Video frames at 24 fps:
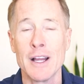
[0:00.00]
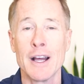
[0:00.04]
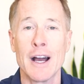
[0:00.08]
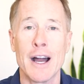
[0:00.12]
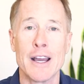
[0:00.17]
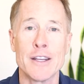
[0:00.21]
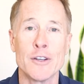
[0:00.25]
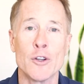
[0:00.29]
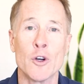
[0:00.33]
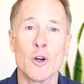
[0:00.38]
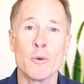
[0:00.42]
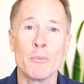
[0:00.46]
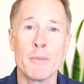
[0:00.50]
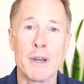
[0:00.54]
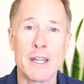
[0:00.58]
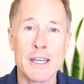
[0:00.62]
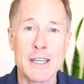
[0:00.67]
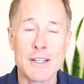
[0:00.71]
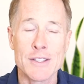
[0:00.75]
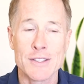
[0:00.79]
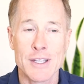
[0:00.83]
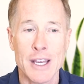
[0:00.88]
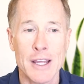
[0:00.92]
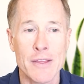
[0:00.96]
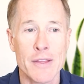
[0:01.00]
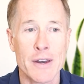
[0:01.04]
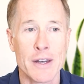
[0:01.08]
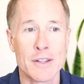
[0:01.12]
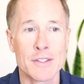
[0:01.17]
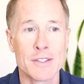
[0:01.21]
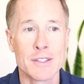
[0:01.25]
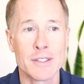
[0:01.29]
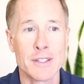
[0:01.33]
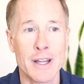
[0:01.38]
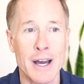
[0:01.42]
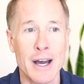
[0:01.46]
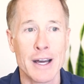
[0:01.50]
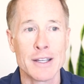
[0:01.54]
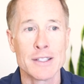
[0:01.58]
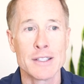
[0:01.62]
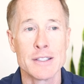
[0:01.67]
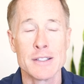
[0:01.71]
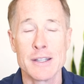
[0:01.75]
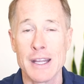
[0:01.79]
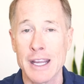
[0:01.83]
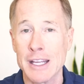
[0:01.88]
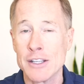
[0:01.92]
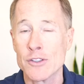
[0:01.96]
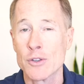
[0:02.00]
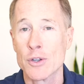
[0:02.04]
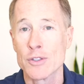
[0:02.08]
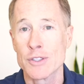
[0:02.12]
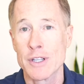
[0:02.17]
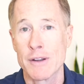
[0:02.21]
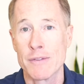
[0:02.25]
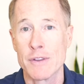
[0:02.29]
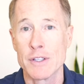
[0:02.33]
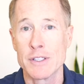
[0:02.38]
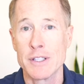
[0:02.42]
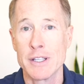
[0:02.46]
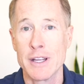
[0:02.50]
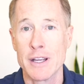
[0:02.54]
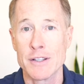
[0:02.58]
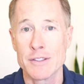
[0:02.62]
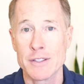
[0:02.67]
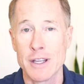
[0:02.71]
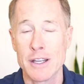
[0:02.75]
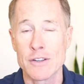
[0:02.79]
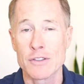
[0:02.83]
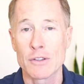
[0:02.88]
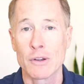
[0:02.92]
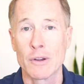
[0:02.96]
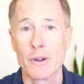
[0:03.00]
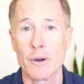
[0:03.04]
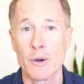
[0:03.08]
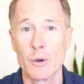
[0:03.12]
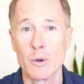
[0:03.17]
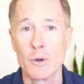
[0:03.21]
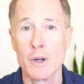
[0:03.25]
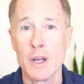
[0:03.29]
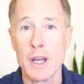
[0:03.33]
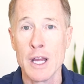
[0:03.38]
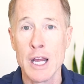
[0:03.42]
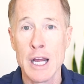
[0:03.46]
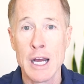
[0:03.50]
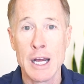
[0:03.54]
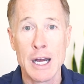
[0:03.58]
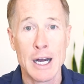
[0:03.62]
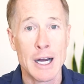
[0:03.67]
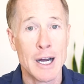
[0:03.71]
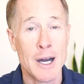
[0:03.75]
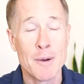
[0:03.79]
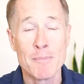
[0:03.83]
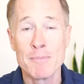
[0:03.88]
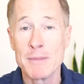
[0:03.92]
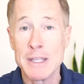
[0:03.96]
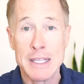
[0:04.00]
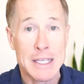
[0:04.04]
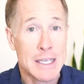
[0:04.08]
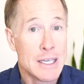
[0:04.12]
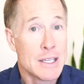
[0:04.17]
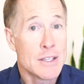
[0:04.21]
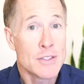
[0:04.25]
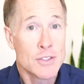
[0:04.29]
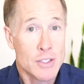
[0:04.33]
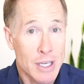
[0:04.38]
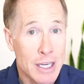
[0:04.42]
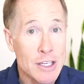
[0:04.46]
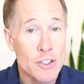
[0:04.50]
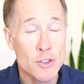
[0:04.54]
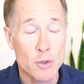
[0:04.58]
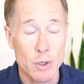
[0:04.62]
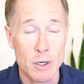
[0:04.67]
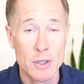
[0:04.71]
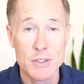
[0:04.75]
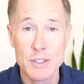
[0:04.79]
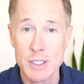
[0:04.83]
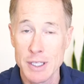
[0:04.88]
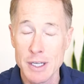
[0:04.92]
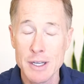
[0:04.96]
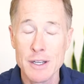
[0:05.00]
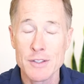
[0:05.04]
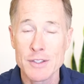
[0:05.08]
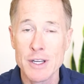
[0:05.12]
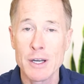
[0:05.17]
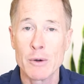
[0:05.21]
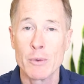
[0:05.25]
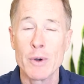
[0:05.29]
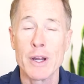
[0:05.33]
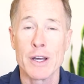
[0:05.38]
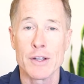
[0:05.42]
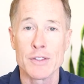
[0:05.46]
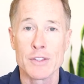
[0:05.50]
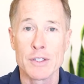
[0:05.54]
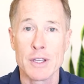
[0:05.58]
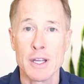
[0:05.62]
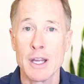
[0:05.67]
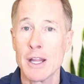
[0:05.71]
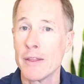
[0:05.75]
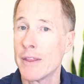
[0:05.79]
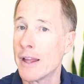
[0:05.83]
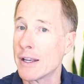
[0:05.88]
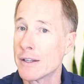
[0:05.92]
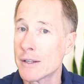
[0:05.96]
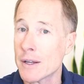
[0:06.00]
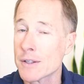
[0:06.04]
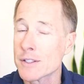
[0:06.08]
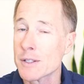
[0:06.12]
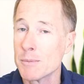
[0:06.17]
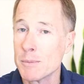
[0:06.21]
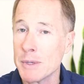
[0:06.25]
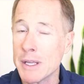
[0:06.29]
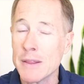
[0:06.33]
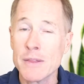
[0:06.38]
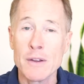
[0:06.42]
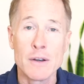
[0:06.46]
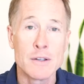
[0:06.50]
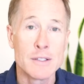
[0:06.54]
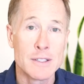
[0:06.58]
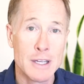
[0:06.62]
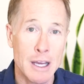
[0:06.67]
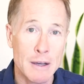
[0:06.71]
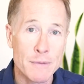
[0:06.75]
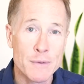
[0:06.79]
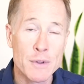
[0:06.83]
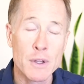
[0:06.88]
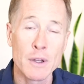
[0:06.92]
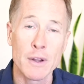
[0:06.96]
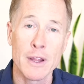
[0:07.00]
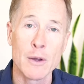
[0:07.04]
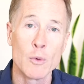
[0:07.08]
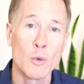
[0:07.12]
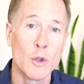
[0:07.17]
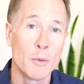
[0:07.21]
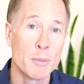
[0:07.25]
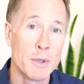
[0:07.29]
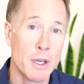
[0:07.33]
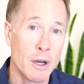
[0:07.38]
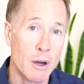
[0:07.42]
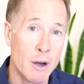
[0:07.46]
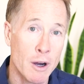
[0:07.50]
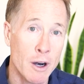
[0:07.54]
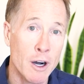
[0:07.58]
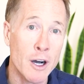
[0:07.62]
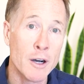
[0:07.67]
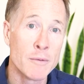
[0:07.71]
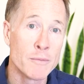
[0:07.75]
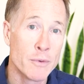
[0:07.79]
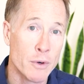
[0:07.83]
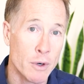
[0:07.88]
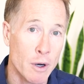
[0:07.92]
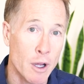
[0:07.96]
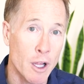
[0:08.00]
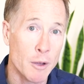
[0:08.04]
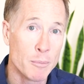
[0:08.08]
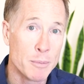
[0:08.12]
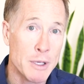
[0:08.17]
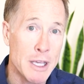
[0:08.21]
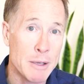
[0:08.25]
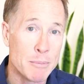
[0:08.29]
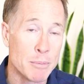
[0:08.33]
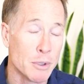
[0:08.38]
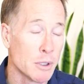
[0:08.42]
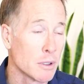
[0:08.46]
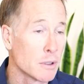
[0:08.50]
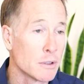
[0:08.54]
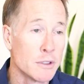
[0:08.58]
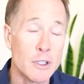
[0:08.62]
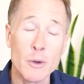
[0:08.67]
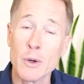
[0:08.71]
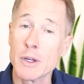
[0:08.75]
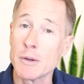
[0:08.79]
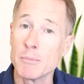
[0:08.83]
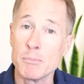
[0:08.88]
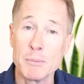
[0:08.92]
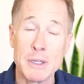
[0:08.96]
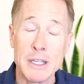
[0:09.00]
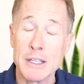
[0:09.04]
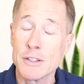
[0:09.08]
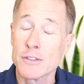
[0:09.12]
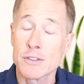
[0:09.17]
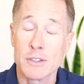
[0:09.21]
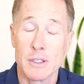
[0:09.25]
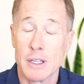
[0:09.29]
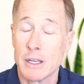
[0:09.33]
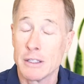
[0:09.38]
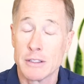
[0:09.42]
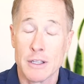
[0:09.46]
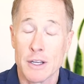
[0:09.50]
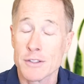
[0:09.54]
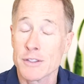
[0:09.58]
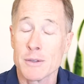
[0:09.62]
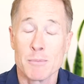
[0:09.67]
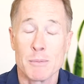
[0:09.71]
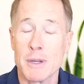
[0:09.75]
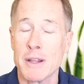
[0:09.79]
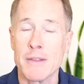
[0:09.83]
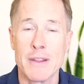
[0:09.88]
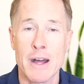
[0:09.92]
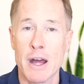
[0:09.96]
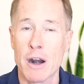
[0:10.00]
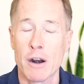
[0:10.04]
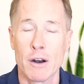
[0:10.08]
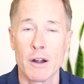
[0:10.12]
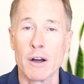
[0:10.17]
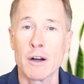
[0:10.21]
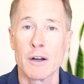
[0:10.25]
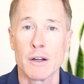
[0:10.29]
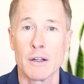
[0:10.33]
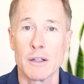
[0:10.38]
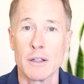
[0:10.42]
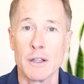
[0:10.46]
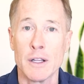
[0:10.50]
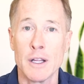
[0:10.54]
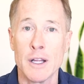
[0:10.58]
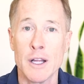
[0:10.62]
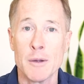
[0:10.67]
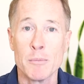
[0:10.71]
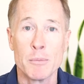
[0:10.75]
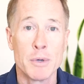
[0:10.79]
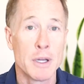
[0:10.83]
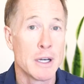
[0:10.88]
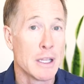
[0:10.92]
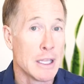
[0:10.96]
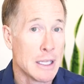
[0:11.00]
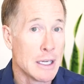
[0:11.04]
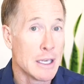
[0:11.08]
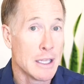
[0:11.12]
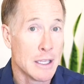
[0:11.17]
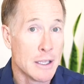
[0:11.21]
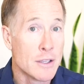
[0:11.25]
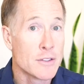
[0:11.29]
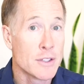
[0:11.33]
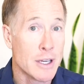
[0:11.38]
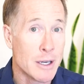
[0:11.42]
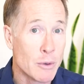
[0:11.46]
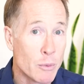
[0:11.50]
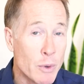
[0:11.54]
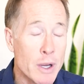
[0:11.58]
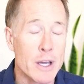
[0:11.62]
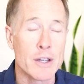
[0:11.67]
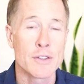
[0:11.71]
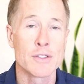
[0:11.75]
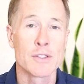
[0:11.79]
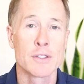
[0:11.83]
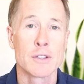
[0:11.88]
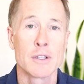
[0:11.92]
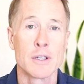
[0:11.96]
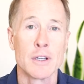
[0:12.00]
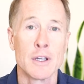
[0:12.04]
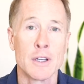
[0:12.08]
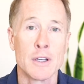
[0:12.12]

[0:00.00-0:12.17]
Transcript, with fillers: I know many say that it's not dangerous to have the TSH low. It is dangerous. It is a risk. That doesn't mean there definitely will be harm for all people. No, it doesn't mean that at all, but it is a risk.